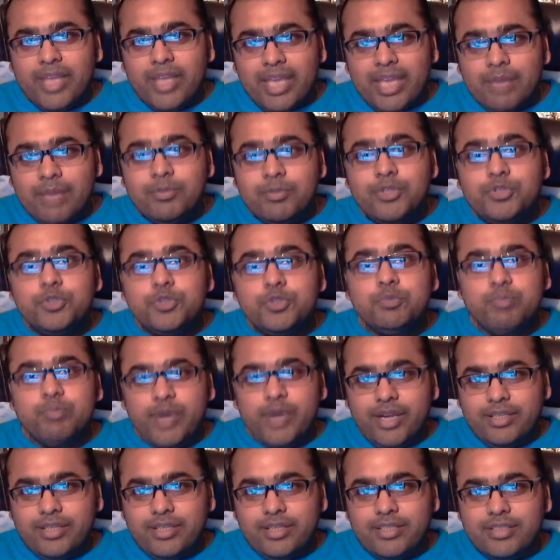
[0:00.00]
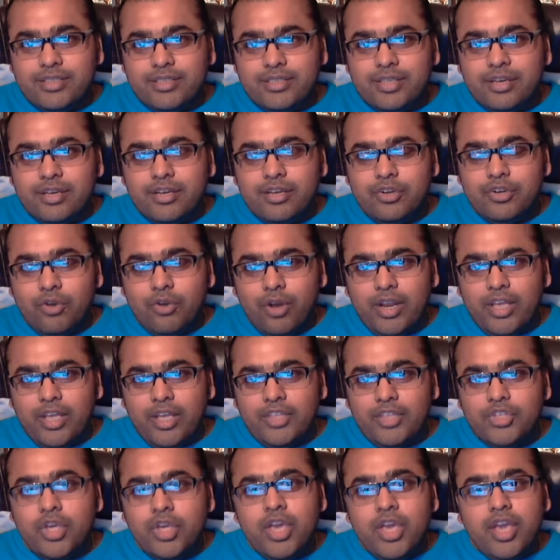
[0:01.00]
able to spread this
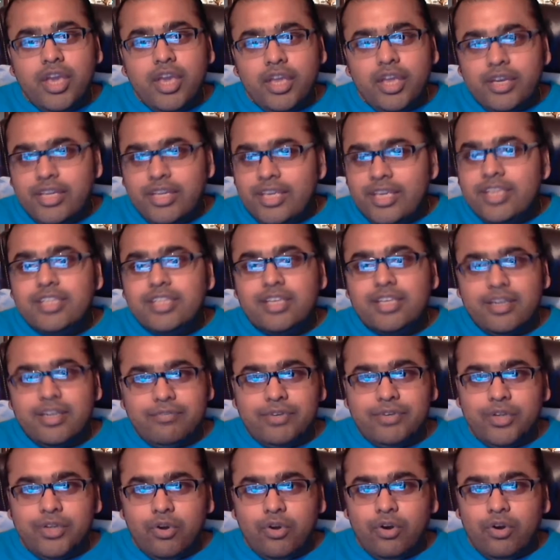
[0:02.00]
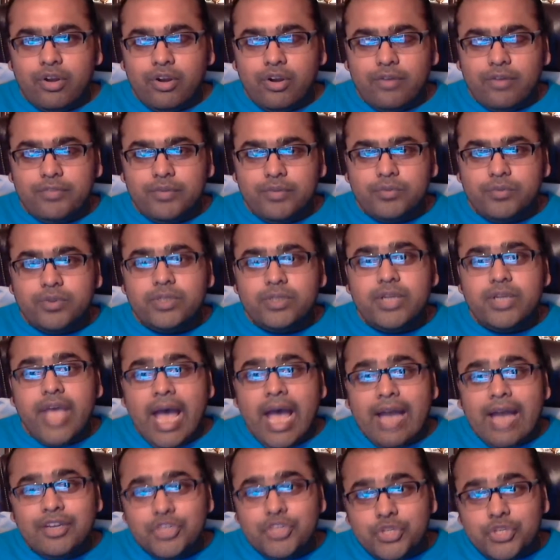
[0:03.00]
knowledge in each and every corner of the world,
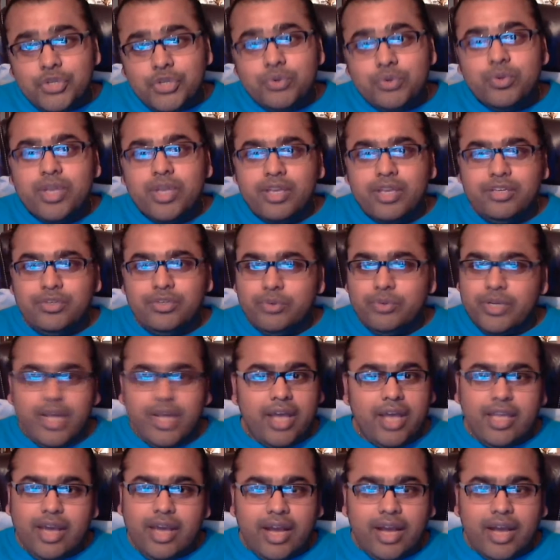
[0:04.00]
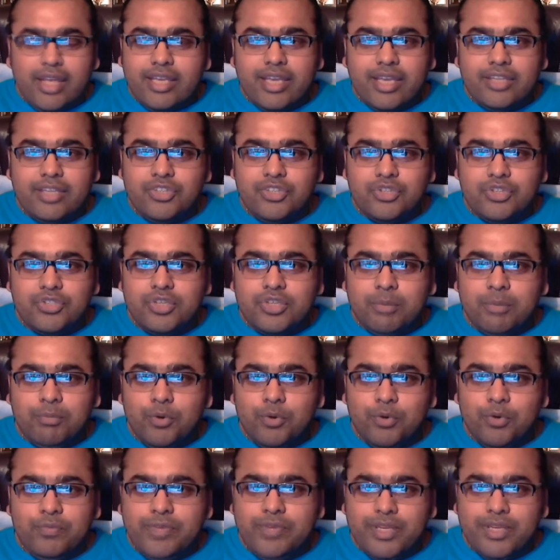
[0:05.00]
and you can do it. I can just
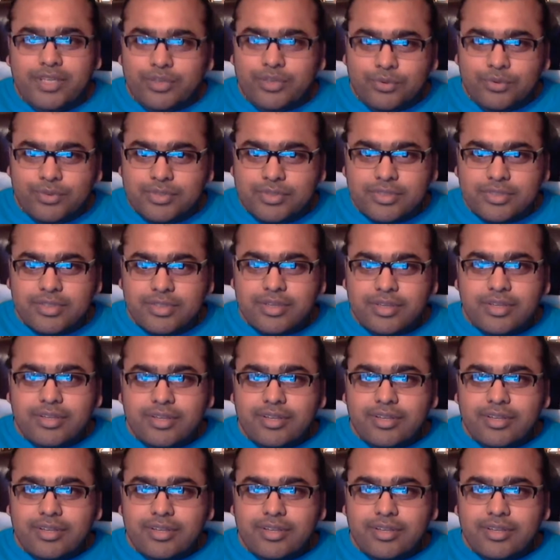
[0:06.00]
upload videos.